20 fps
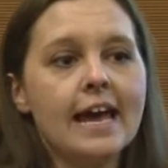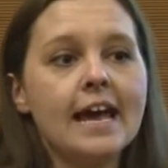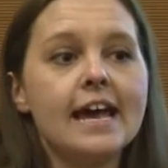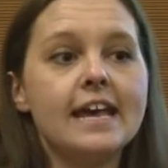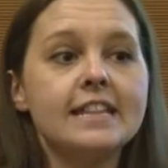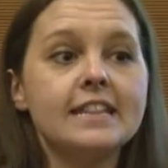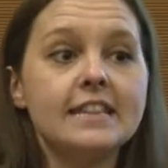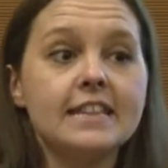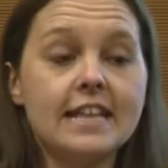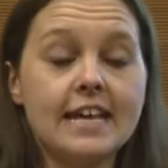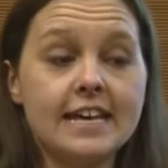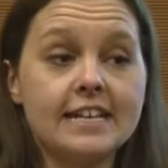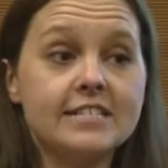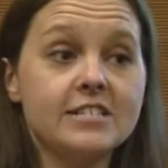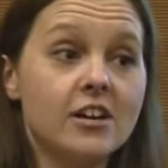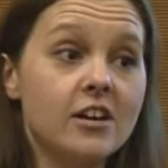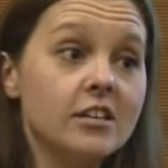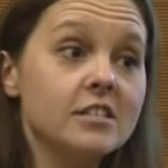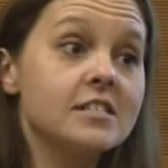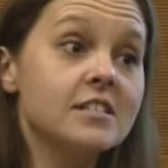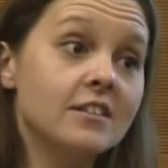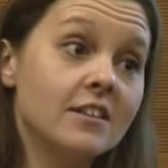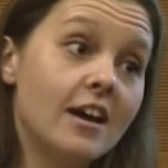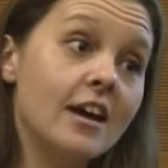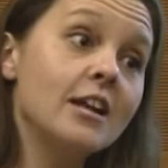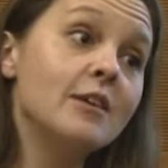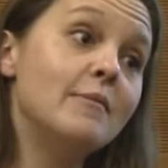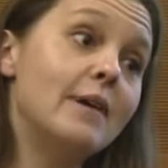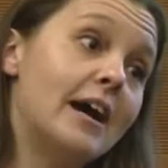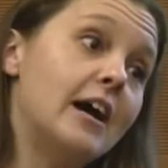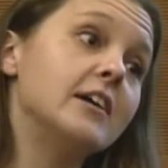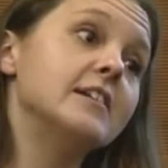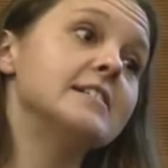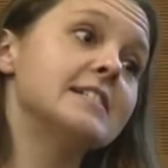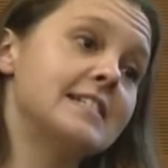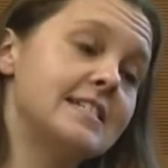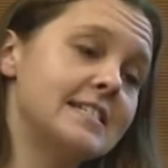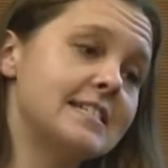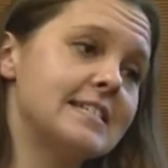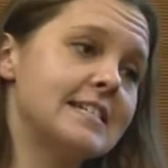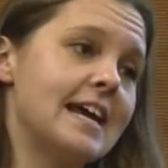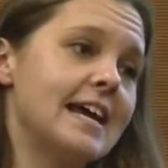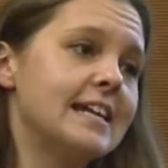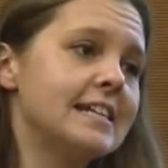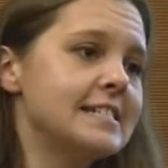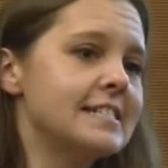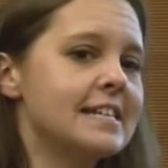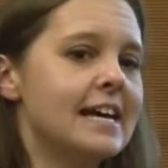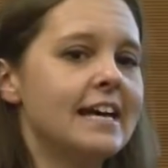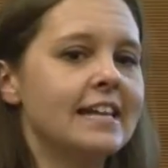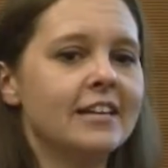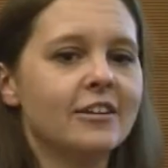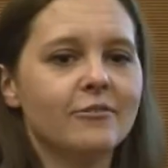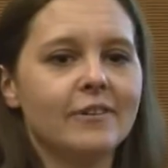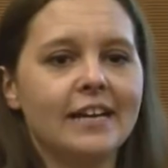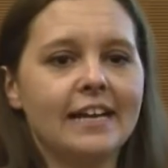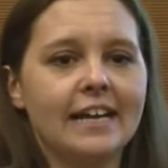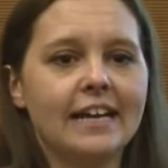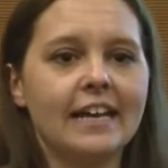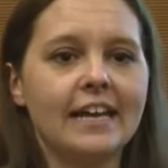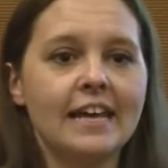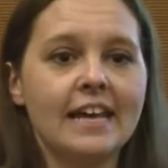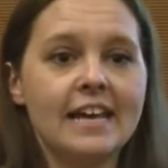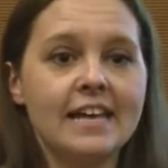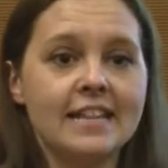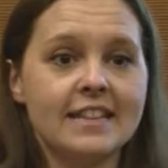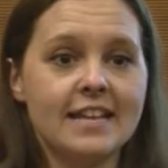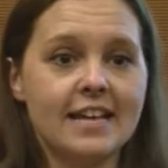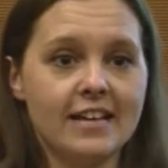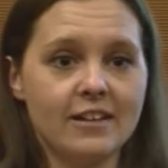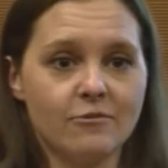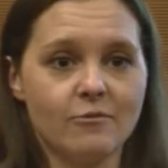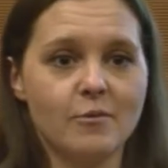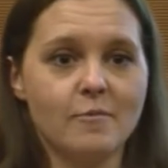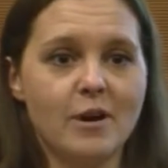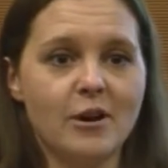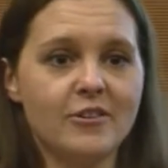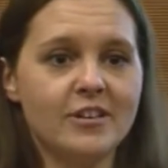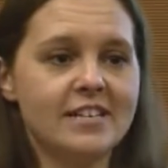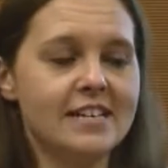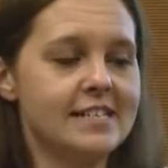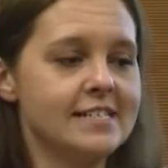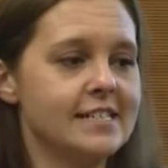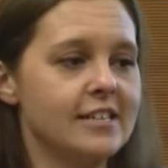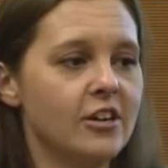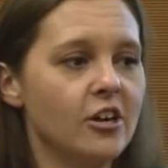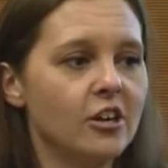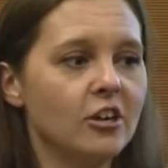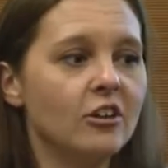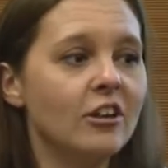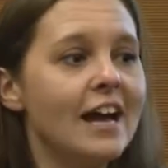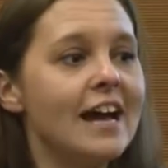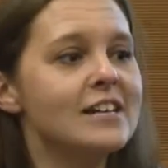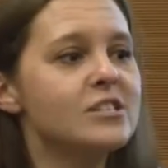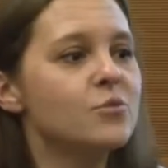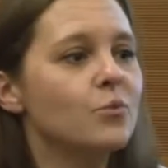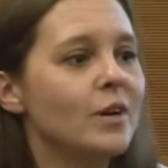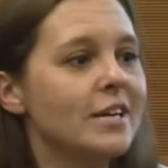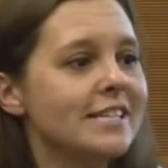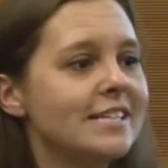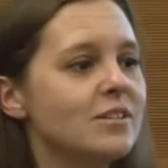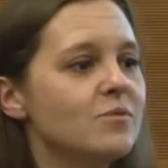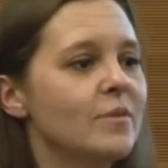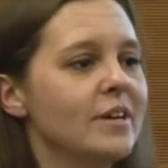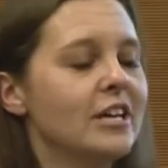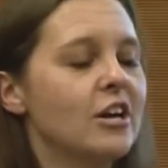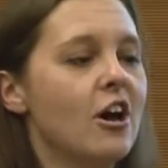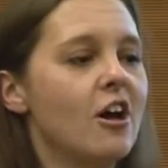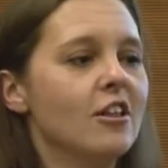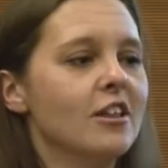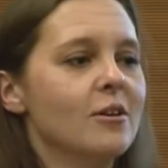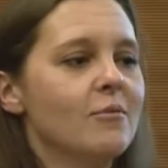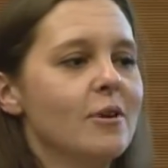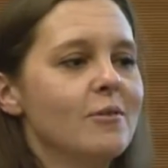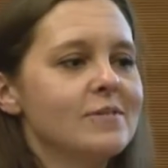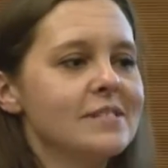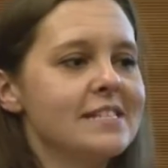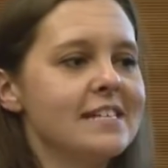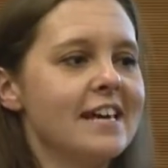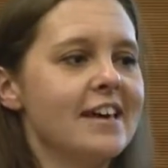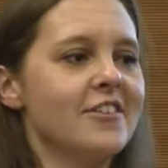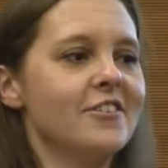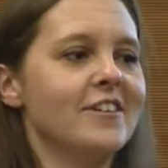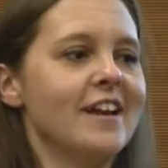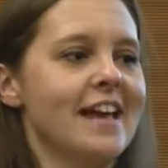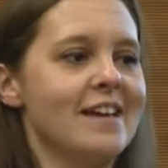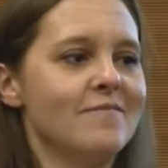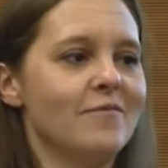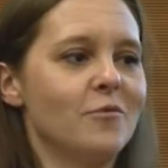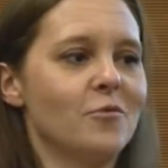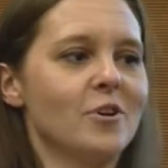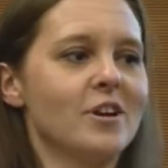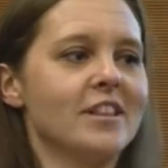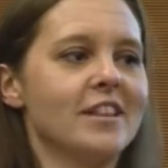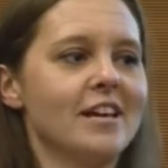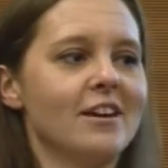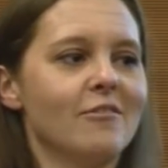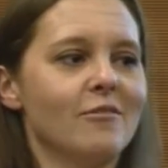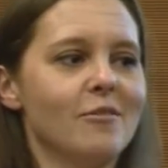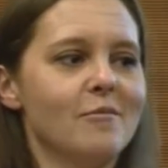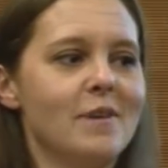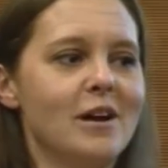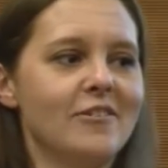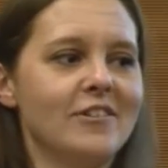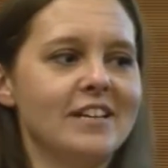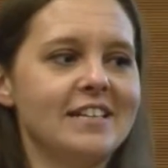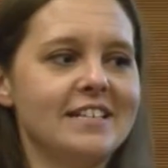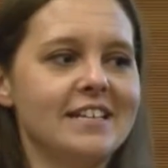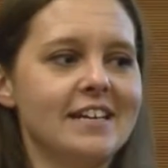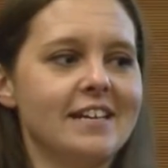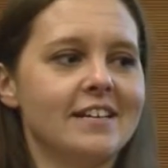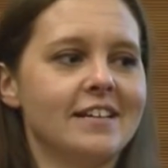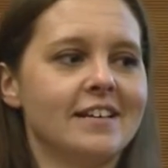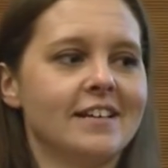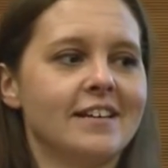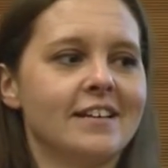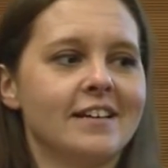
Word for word: And it talks a lot about sustained silent reading that Ramona does in her class. What did we call it? What was the other name for it that Ramona did?